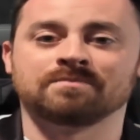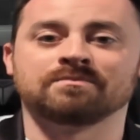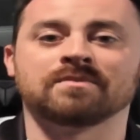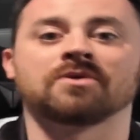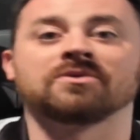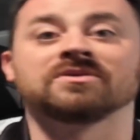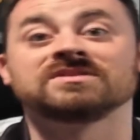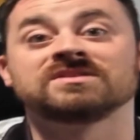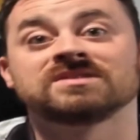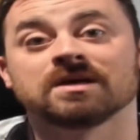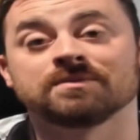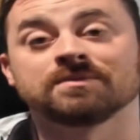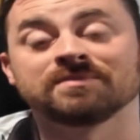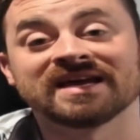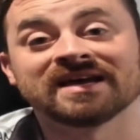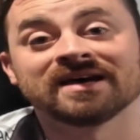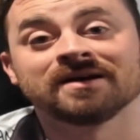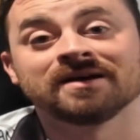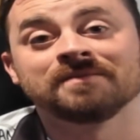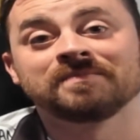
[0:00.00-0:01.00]

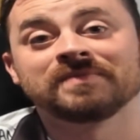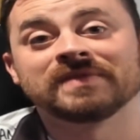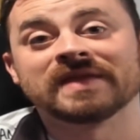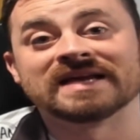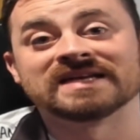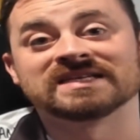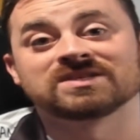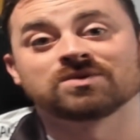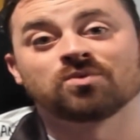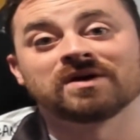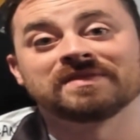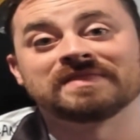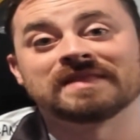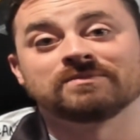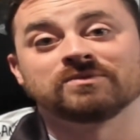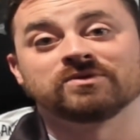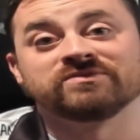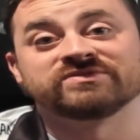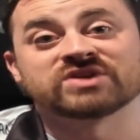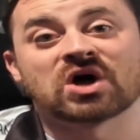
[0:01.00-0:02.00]
Mauritania is the one
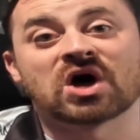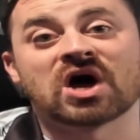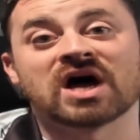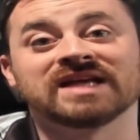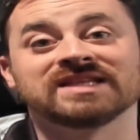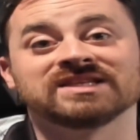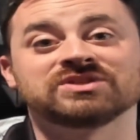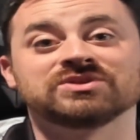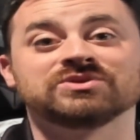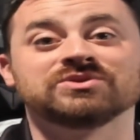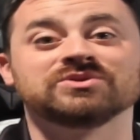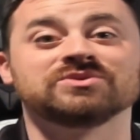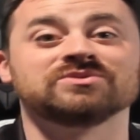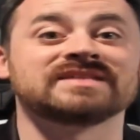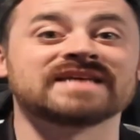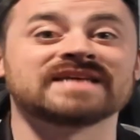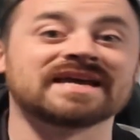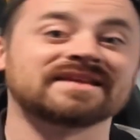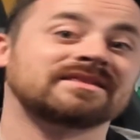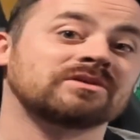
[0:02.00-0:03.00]
that moves on to
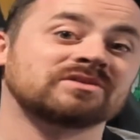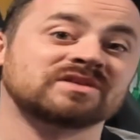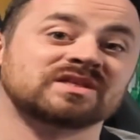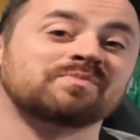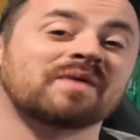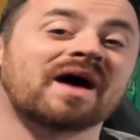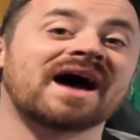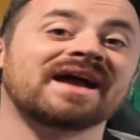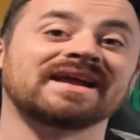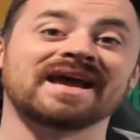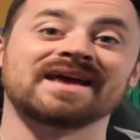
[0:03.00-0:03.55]
take their spot.